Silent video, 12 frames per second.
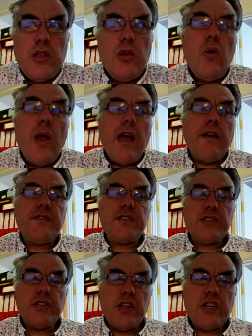"You have
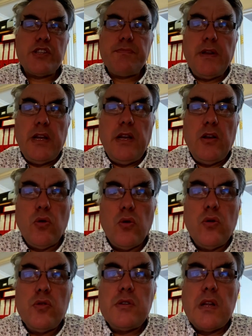searched me,
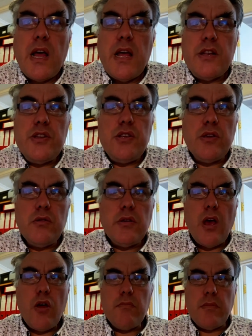Lord, and you
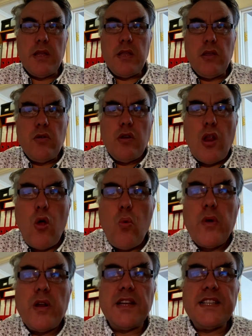know me. You know
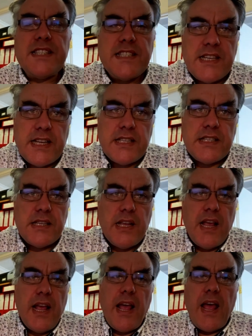when I sit
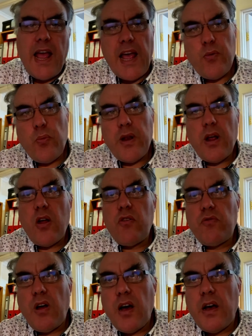and when I
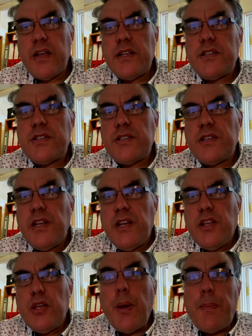rise.
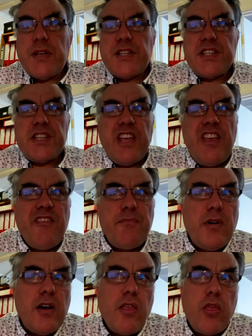You perceive
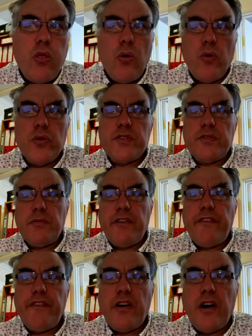my thoughts from
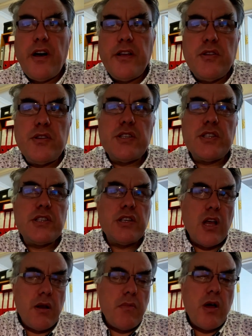afar. You
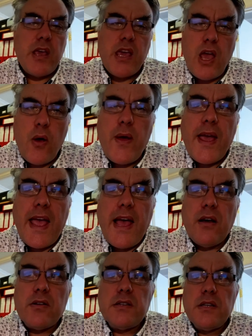discern my going
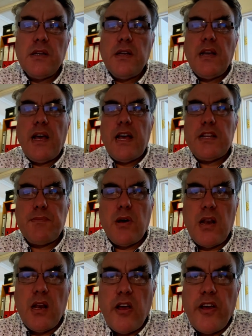out and my
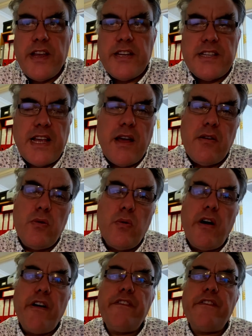lying down. You
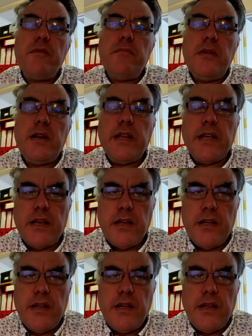are familiar